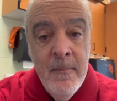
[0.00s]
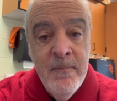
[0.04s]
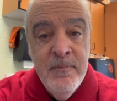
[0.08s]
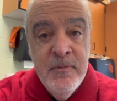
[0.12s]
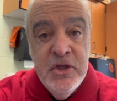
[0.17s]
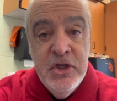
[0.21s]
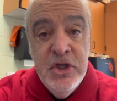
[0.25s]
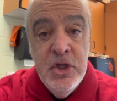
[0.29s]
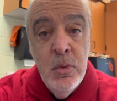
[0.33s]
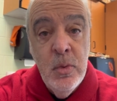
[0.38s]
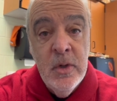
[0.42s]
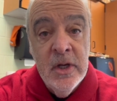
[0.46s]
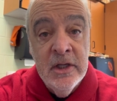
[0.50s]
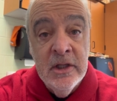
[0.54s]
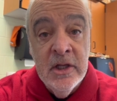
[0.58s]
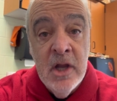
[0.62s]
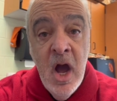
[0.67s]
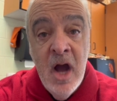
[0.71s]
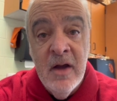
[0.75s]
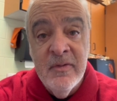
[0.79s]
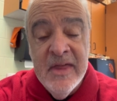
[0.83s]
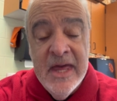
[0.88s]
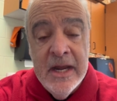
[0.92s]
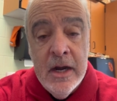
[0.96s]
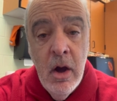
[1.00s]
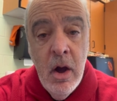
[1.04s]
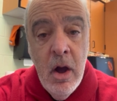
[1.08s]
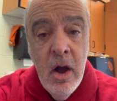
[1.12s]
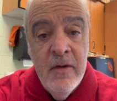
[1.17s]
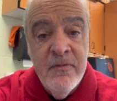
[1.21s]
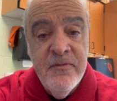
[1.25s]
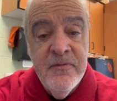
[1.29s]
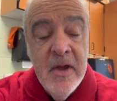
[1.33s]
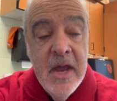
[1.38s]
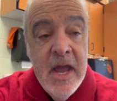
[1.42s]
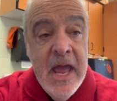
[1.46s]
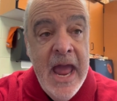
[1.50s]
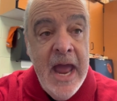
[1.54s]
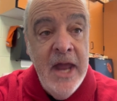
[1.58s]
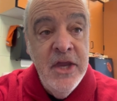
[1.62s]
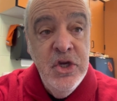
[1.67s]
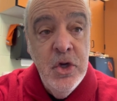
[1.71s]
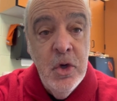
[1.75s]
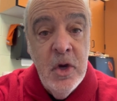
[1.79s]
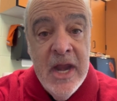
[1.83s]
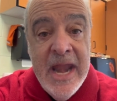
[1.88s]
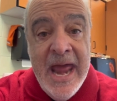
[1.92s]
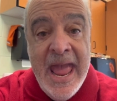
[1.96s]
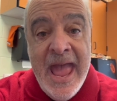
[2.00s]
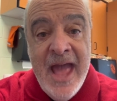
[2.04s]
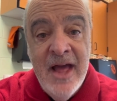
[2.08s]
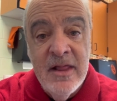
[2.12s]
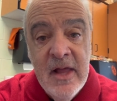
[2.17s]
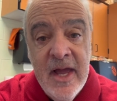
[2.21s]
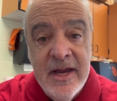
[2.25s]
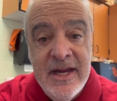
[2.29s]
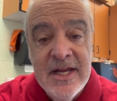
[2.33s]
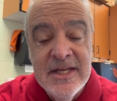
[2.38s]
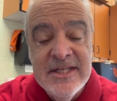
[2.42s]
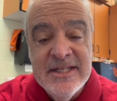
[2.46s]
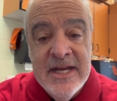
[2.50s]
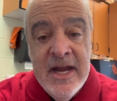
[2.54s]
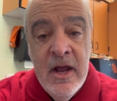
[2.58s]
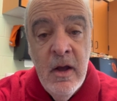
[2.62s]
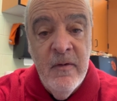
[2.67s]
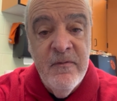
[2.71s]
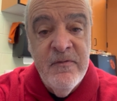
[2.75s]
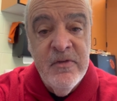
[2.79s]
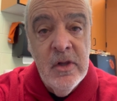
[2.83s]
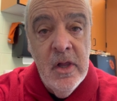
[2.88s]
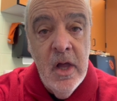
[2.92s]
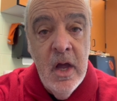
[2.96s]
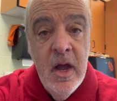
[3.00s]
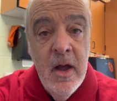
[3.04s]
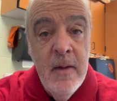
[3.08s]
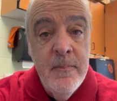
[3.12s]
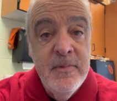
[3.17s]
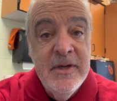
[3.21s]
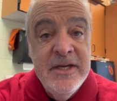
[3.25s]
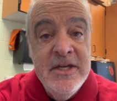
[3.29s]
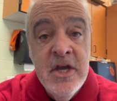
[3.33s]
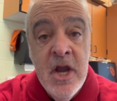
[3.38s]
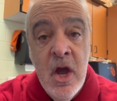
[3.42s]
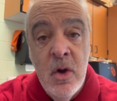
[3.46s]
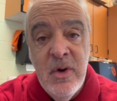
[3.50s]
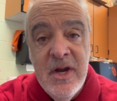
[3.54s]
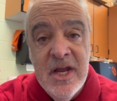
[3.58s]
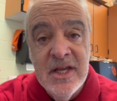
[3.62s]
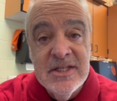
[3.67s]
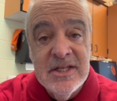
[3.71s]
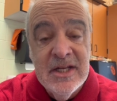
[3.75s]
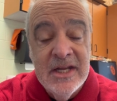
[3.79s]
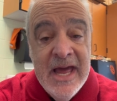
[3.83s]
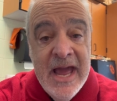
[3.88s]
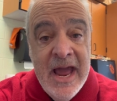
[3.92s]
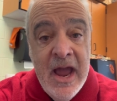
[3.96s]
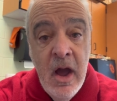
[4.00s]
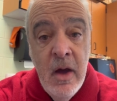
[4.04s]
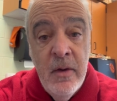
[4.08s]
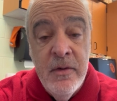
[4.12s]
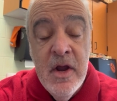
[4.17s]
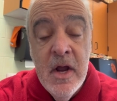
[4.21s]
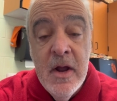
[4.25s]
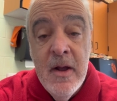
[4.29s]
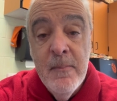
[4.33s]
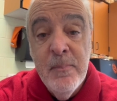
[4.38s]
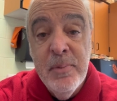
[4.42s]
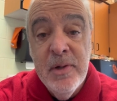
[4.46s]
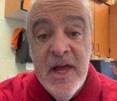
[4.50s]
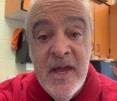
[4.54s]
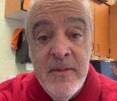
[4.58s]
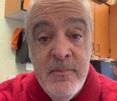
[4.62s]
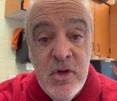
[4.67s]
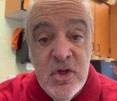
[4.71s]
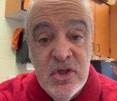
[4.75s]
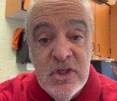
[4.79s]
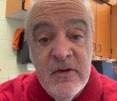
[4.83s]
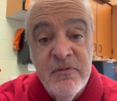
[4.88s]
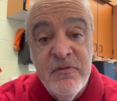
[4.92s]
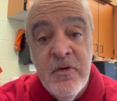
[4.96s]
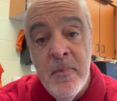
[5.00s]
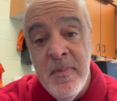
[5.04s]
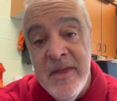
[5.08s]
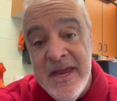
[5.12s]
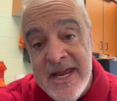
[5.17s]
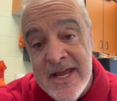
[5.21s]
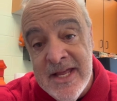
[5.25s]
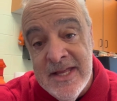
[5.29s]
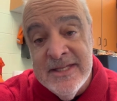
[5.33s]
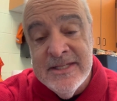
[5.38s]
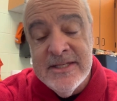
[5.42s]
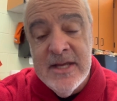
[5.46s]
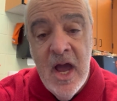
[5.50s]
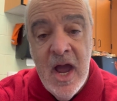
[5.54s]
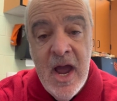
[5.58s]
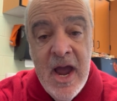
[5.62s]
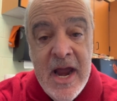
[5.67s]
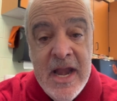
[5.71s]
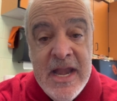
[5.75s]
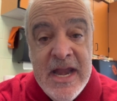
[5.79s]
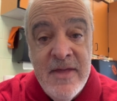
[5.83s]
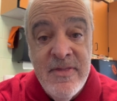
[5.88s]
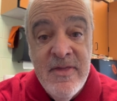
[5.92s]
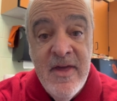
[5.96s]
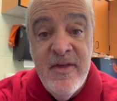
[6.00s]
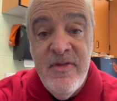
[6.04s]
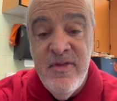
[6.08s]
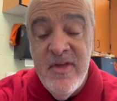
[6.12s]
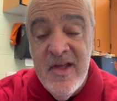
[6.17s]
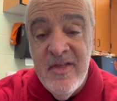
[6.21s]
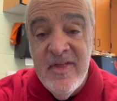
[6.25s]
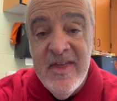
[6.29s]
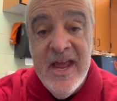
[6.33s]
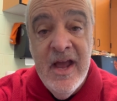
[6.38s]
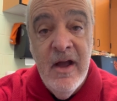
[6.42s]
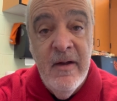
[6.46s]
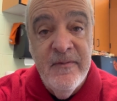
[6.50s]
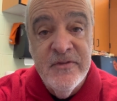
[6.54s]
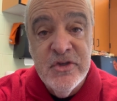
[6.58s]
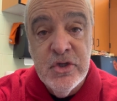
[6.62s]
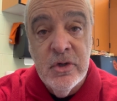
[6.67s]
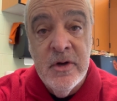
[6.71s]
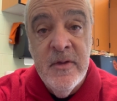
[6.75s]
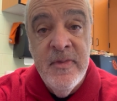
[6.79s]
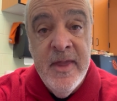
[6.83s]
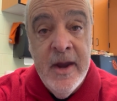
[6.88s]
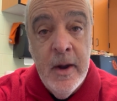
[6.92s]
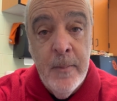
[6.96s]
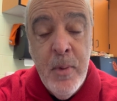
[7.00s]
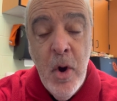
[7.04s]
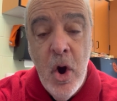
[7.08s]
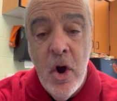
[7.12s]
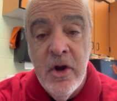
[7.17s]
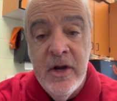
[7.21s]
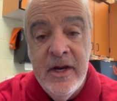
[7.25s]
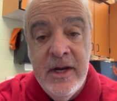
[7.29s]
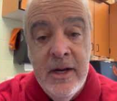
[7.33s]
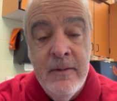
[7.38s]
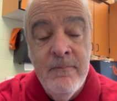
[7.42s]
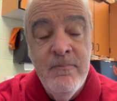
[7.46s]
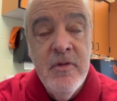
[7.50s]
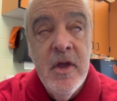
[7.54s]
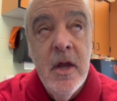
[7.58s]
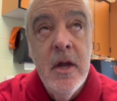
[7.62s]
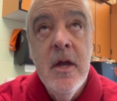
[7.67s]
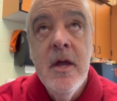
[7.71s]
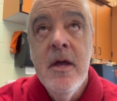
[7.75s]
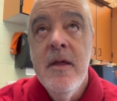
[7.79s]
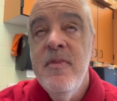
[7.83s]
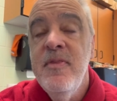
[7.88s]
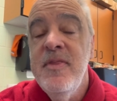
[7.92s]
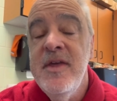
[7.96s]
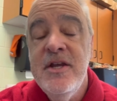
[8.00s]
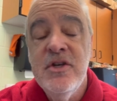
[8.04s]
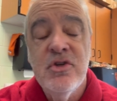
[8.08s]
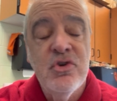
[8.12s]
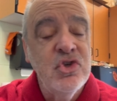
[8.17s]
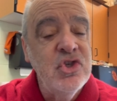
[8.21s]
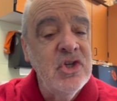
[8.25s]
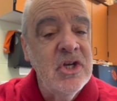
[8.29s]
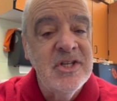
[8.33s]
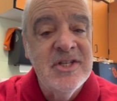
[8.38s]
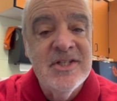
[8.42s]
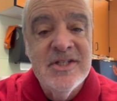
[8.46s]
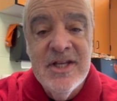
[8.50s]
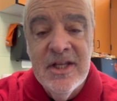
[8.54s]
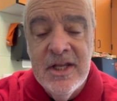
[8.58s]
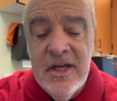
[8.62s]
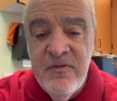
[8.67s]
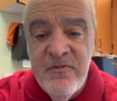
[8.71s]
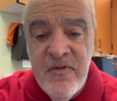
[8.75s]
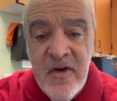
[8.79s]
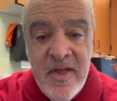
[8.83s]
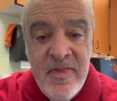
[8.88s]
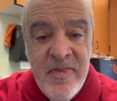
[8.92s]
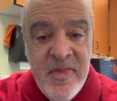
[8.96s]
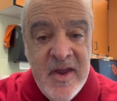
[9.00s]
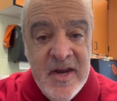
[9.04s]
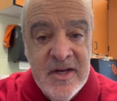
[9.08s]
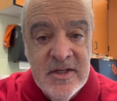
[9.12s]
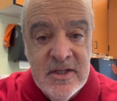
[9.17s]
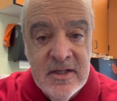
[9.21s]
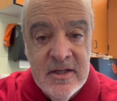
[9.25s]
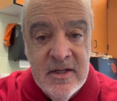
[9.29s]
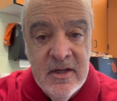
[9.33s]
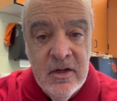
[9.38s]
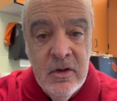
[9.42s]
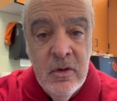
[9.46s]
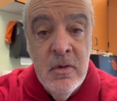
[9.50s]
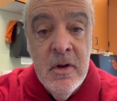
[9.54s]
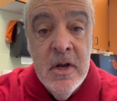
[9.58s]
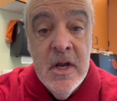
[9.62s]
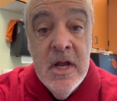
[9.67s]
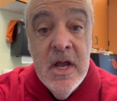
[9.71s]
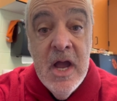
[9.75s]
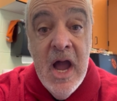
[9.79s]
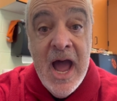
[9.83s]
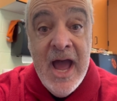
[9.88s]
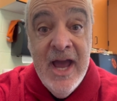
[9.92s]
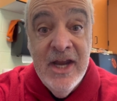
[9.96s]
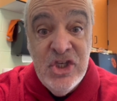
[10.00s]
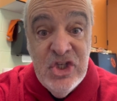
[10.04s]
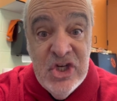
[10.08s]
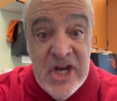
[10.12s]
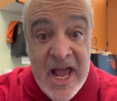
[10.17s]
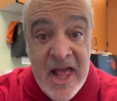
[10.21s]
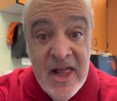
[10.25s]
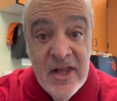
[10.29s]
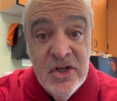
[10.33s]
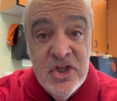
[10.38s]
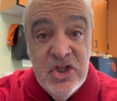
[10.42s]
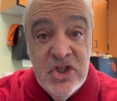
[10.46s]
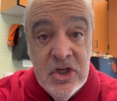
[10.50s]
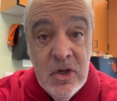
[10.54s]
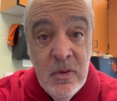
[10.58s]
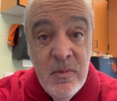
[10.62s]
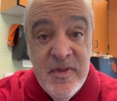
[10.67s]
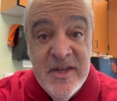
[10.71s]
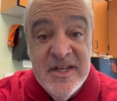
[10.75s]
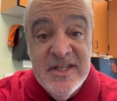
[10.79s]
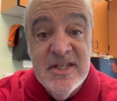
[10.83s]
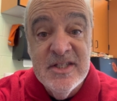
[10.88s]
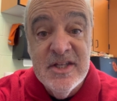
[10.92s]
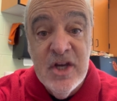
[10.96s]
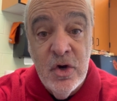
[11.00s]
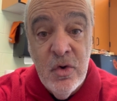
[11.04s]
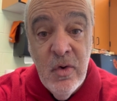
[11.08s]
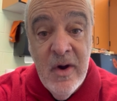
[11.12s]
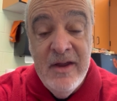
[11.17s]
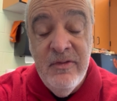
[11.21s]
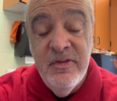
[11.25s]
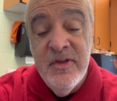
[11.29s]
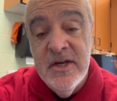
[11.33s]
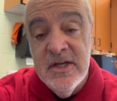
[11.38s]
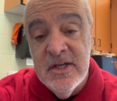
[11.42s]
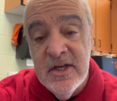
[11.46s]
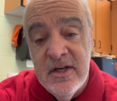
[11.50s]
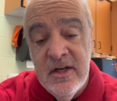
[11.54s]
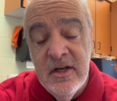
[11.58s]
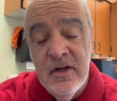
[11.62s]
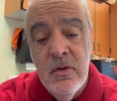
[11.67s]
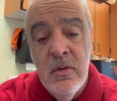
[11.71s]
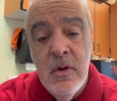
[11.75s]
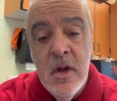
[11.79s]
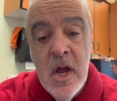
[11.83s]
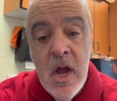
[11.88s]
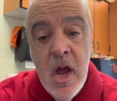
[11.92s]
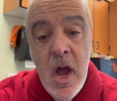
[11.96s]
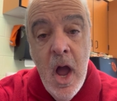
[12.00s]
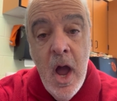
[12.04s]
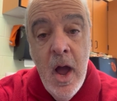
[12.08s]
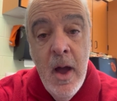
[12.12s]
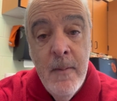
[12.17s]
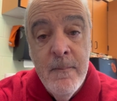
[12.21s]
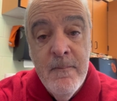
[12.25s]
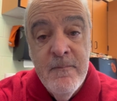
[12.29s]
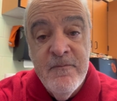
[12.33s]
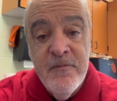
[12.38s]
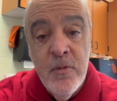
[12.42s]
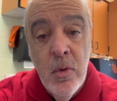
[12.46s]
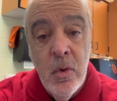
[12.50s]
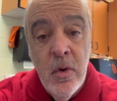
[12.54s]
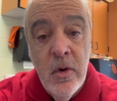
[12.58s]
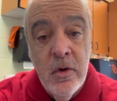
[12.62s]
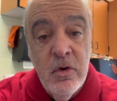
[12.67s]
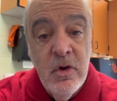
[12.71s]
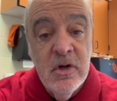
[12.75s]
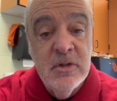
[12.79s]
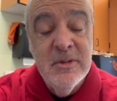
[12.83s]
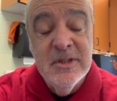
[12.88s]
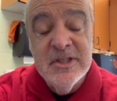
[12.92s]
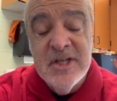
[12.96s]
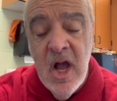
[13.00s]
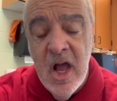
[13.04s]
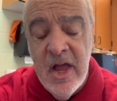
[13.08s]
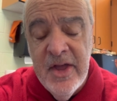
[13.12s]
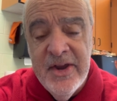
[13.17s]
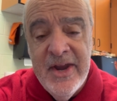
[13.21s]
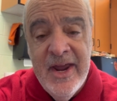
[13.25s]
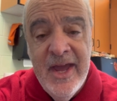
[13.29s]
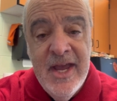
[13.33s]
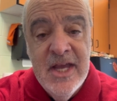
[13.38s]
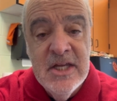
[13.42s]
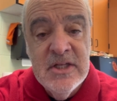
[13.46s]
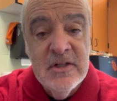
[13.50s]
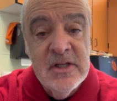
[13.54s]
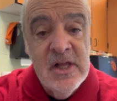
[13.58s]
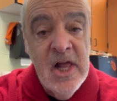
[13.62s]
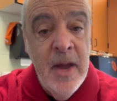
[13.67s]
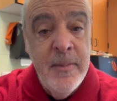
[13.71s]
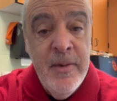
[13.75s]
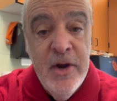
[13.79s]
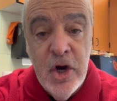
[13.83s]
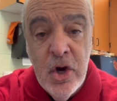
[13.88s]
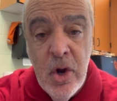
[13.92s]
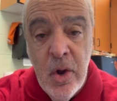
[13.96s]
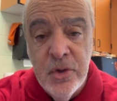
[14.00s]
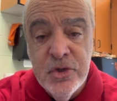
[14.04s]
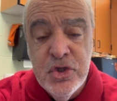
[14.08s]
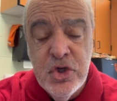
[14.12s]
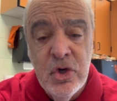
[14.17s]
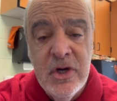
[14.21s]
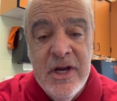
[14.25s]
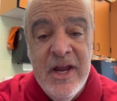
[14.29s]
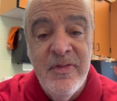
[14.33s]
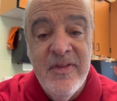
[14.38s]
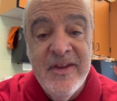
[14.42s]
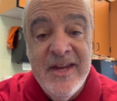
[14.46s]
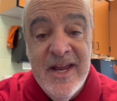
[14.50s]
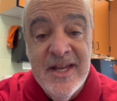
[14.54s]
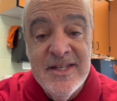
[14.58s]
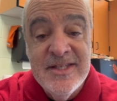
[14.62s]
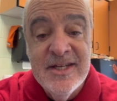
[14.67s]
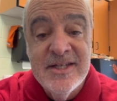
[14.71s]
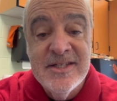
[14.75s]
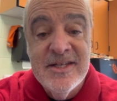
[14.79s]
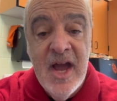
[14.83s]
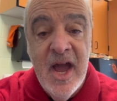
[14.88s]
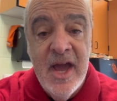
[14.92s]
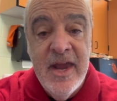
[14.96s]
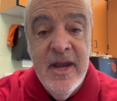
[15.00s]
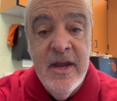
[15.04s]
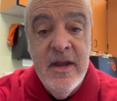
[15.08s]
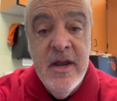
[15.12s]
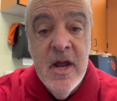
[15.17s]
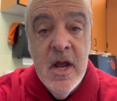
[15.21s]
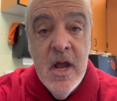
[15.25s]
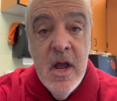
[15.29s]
you can lock that off and you can act like it's an elf club, no kids allowed, play music from the inside, and they think the elves are in there partying. These are just silly fun things to do. I challenge you. This is a great thing to do for Christmas holidays, climate and culture, get the kids excited.